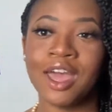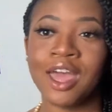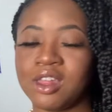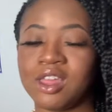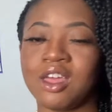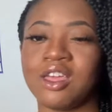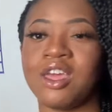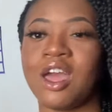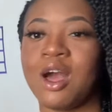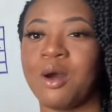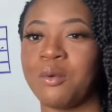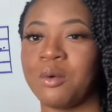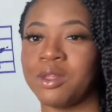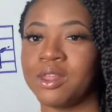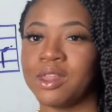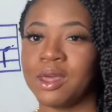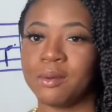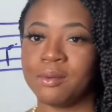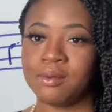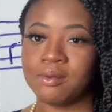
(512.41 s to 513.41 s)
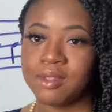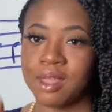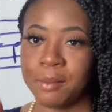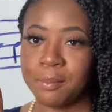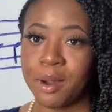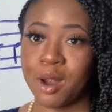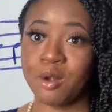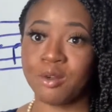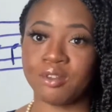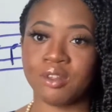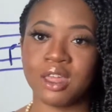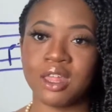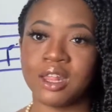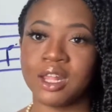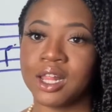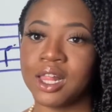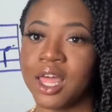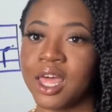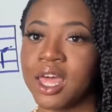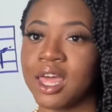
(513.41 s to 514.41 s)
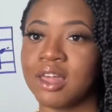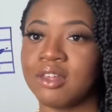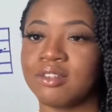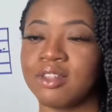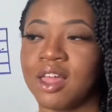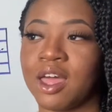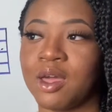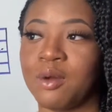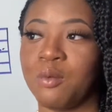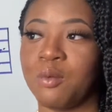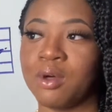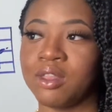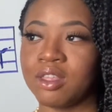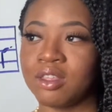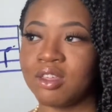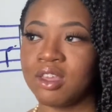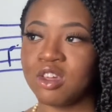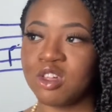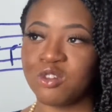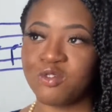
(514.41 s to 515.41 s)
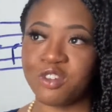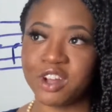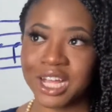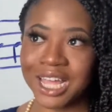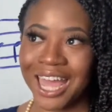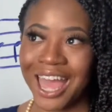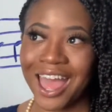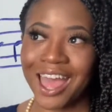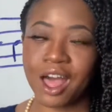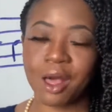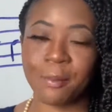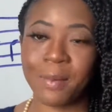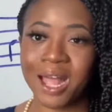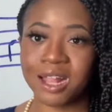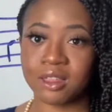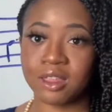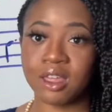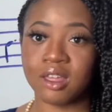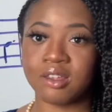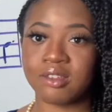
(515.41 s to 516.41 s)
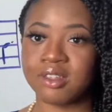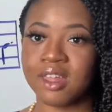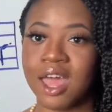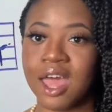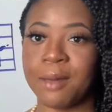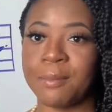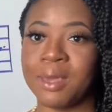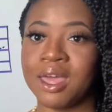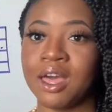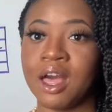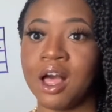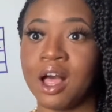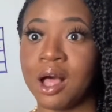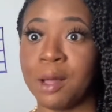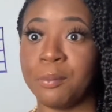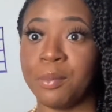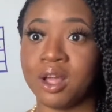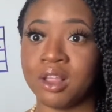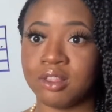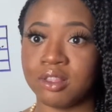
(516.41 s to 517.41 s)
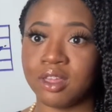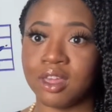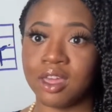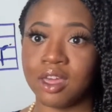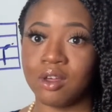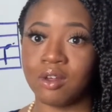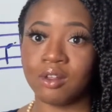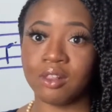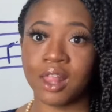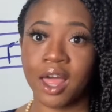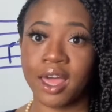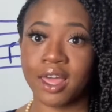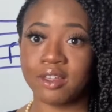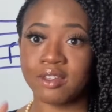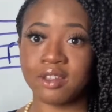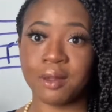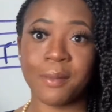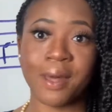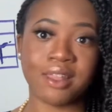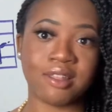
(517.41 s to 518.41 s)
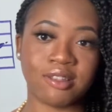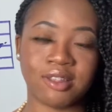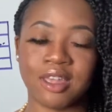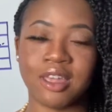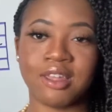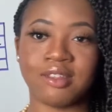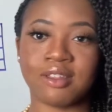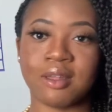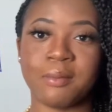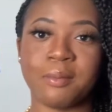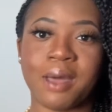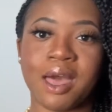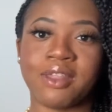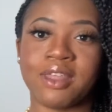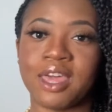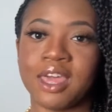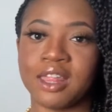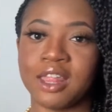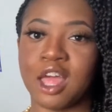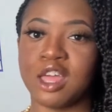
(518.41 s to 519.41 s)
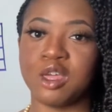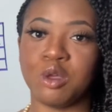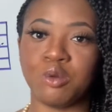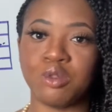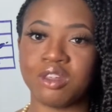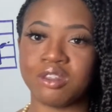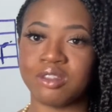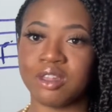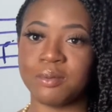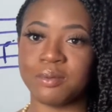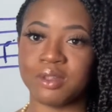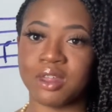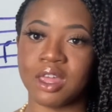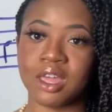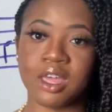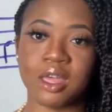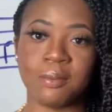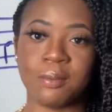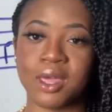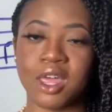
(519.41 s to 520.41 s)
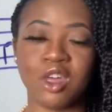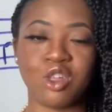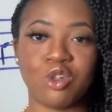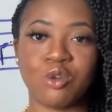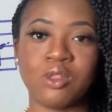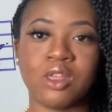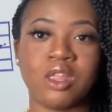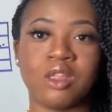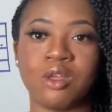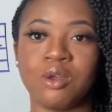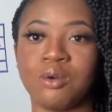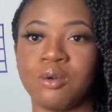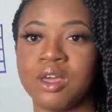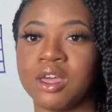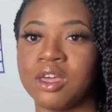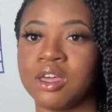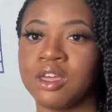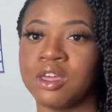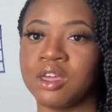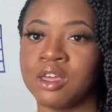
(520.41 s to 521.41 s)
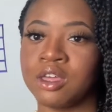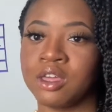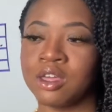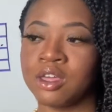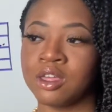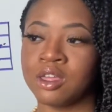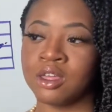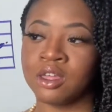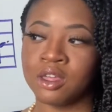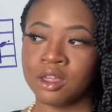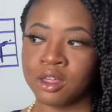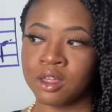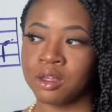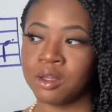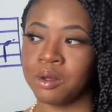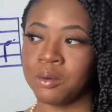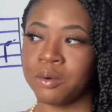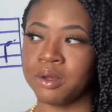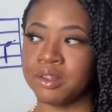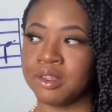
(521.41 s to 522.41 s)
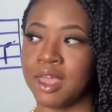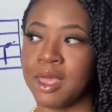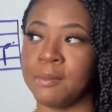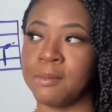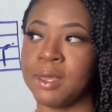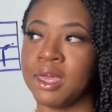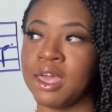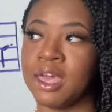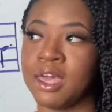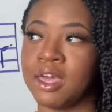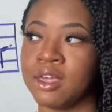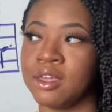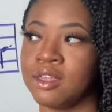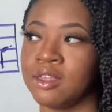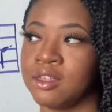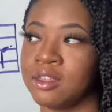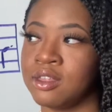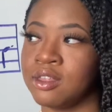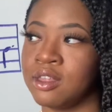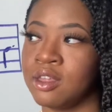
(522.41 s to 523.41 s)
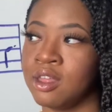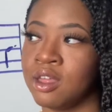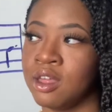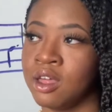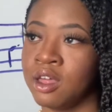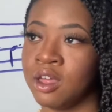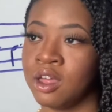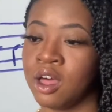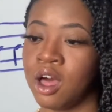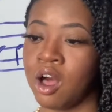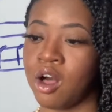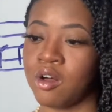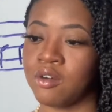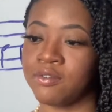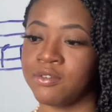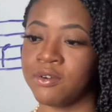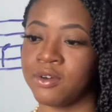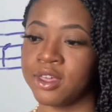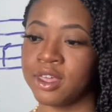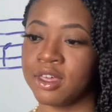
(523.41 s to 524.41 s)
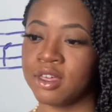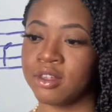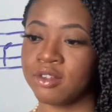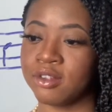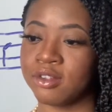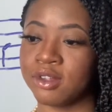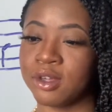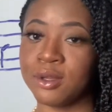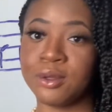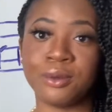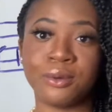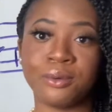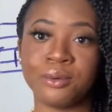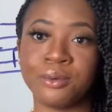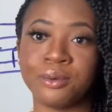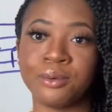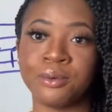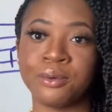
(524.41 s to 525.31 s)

Any of y'all wanted that person in the class, like where the teacher forgot about the assignment up until like somebody said something about it and now you just upset because you didn't do it? Or was that me? All 4 years of school.